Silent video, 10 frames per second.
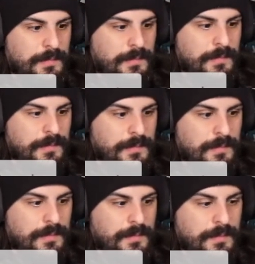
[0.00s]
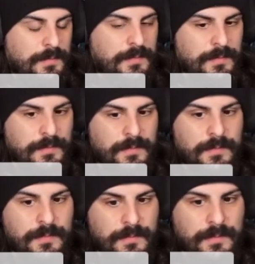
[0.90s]

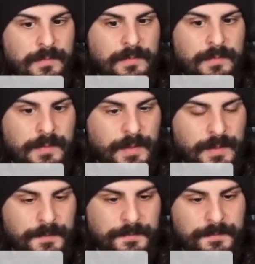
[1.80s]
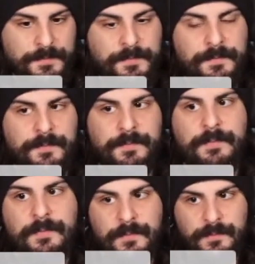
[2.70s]

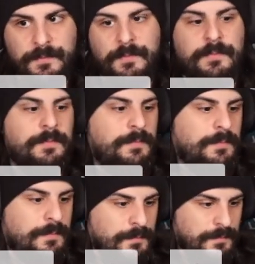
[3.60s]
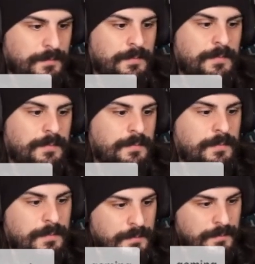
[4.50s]

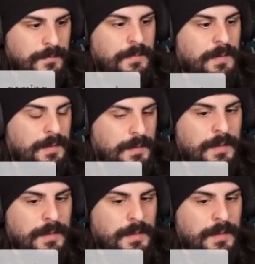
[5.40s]
(not speaking)